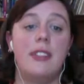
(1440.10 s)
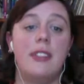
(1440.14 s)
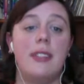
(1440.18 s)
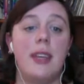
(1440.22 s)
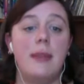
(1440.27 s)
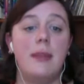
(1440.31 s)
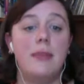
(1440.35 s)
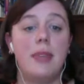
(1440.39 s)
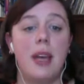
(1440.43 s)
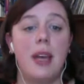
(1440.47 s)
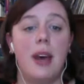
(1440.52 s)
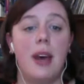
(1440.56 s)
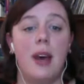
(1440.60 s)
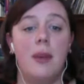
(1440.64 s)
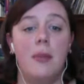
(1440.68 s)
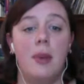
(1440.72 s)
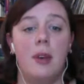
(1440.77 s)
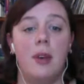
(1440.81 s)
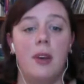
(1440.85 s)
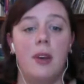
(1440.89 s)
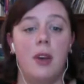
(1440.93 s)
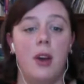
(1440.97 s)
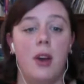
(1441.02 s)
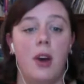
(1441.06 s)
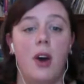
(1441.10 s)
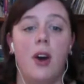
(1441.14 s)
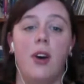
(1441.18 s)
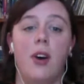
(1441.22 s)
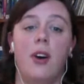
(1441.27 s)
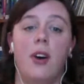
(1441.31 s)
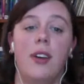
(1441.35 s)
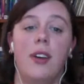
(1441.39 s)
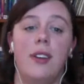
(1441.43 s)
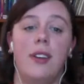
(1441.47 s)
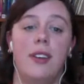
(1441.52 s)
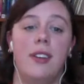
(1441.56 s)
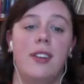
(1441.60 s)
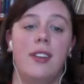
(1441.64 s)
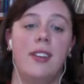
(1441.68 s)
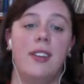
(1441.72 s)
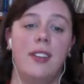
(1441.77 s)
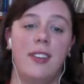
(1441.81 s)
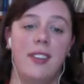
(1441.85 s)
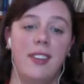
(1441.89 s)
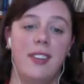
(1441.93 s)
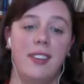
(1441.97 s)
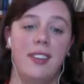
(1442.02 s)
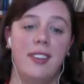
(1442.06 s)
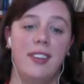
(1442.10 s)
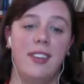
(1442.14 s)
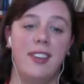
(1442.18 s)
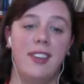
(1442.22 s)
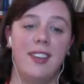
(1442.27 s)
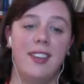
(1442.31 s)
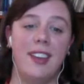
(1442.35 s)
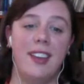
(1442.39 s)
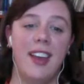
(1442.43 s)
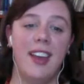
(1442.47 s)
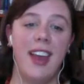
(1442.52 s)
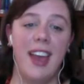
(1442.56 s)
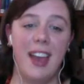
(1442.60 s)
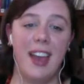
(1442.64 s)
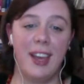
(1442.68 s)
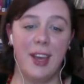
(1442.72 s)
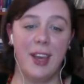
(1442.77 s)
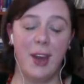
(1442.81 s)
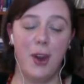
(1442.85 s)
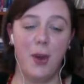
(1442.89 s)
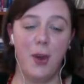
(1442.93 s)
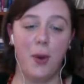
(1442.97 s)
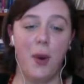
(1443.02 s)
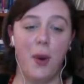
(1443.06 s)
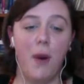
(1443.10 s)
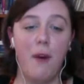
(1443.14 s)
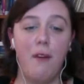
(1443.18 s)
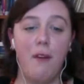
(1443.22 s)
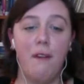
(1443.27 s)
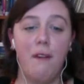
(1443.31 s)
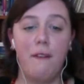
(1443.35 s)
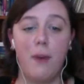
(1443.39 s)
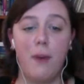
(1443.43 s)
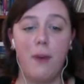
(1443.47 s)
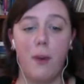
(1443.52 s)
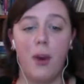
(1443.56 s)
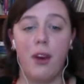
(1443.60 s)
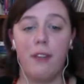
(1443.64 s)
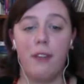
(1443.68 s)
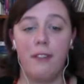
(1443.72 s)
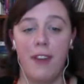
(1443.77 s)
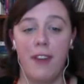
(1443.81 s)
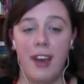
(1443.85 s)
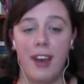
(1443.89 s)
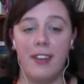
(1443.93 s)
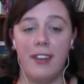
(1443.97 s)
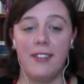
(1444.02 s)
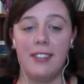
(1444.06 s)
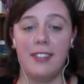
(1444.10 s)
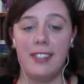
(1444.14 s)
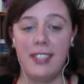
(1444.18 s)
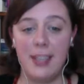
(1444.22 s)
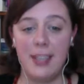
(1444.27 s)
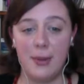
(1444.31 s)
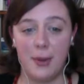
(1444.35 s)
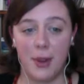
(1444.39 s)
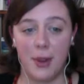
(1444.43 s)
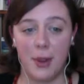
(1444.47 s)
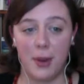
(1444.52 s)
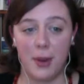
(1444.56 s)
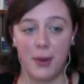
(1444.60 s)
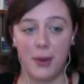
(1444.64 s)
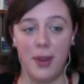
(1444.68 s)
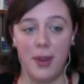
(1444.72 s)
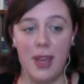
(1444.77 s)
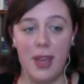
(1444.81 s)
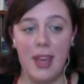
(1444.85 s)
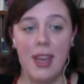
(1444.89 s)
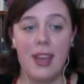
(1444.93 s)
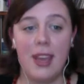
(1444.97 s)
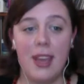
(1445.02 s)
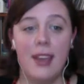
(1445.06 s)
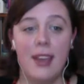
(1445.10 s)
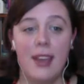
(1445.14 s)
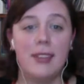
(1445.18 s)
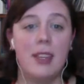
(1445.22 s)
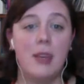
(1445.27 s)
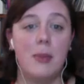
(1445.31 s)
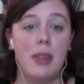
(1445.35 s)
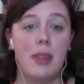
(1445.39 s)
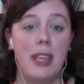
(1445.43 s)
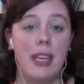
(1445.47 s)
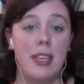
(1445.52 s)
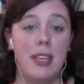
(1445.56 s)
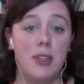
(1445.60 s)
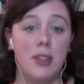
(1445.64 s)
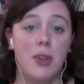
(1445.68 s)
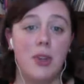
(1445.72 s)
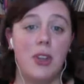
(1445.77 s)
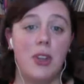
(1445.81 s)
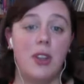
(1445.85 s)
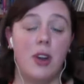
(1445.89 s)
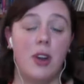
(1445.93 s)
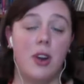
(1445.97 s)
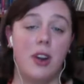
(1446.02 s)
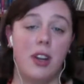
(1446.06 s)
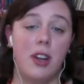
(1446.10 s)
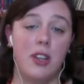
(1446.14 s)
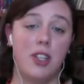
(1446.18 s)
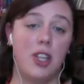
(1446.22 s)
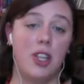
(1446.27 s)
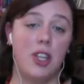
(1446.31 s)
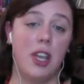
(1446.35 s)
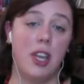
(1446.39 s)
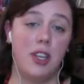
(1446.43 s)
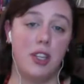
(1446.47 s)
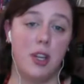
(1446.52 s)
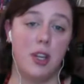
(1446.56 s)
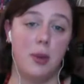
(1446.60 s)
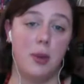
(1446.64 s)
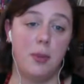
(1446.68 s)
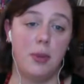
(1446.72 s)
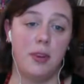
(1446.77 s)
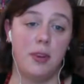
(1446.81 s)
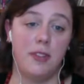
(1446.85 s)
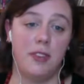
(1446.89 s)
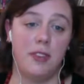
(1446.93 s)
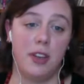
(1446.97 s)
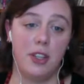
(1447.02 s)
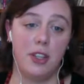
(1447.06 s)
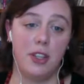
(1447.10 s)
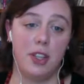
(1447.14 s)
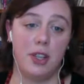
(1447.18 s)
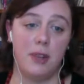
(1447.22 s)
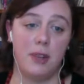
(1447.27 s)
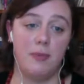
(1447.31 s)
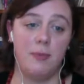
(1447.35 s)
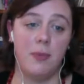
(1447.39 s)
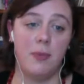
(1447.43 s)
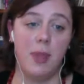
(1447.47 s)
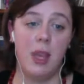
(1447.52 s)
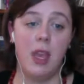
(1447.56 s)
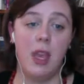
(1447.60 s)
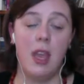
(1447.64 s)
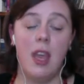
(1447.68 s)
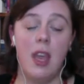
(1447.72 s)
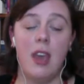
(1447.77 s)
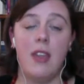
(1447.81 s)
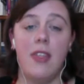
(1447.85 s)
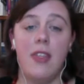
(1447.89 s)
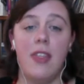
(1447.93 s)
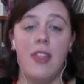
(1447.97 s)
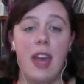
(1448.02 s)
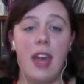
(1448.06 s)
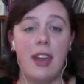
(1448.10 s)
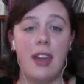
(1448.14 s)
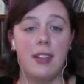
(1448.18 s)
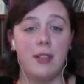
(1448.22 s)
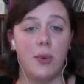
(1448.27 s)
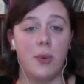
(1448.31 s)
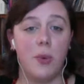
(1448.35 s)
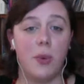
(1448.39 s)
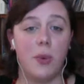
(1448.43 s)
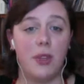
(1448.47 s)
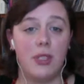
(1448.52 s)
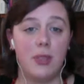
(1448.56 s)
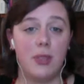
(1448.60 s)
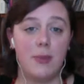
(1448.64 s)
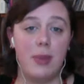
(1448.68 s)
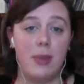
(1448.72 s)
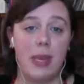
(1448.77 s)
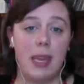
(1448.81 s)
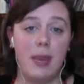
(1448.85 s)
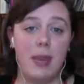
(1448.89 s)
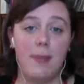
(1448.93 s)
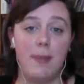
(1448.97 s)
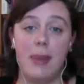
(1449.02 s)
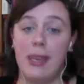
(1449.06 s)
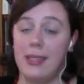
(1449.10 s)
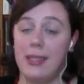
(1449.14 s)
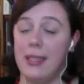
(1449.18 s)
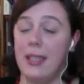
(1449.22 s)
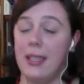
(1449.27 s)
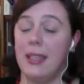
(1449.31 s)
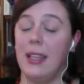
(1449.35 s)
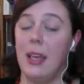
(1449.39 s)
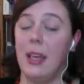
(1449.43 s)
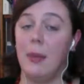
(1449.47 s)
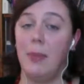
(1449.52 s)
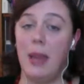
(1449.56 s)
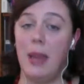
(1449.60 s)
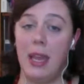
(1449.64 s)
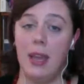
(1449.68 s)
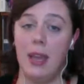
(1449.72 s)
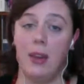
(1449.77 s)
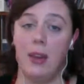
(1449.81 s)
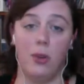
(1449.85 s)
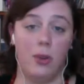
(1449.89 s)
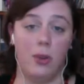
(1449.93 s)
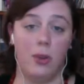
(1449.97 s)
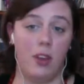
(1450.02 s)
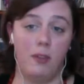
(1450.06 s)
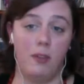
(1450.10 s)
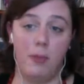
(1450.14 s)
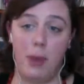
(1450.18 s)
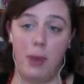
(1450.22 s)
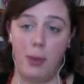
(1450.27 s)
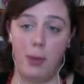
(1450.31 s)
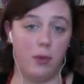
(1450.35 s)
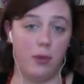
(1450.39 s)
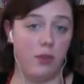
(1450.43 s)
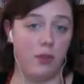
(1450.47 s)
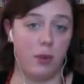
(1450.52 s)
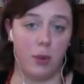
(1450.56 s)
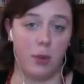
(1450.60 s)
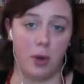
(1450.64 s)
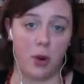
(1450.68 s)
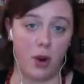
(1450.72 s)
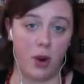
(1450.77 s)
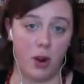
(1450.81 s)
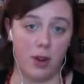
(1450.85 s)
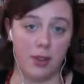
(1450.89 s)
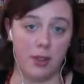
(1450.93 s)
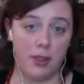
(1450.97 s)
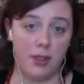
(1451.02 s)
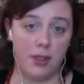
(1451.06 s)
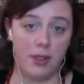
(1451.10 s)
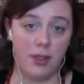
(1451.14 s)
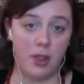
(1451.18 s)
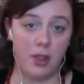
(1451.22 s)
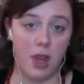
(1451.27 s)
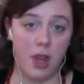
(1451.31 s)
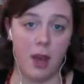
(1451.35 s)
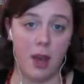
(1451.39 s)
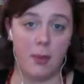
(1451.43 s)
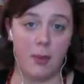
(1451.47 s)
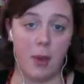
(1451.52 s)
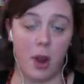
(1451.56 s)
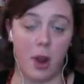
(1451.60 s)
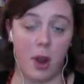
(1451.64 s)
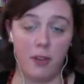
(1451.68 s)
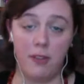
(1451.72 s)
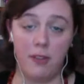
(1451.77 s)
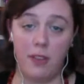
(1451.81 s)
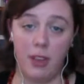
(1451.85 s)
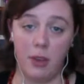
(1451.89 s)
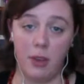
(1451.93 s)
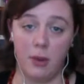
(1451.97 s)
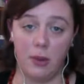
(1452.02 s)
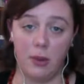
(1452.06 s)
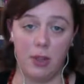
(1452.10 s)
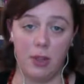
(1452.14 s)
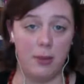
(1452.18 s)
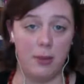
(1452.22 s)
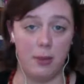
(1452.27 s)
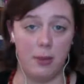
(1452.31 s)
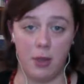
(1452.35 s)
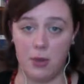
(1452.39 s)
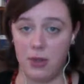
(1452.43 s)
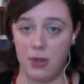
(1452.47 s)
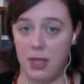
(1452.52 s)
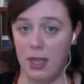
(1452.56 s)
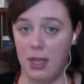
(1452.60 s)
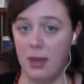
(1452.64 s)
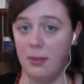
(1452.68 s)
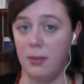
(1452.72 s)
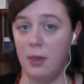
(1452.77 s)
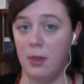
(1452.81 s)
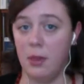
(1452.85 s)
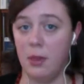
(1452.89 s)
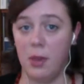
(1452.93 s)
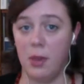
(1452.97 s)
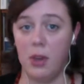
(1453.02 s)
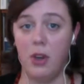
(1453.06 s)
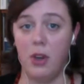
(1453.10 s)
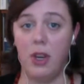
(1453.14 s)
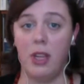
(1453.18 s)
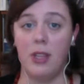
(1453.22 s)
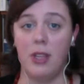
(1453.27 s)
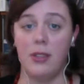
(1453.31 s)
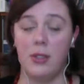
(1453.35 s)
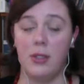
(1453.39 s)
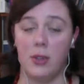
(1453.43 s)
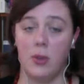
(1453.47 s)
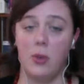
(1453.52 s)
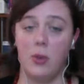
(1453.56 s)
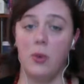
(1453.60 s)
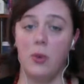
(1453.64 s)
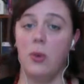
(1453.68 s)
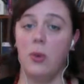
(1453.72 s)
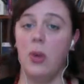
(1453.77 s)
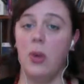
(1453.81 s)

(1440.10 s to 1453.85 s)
time, on Echo 450 is going to be the Entering the Art Education Profession. And that is going to be basically a panel of people from across our field in museum, community, school,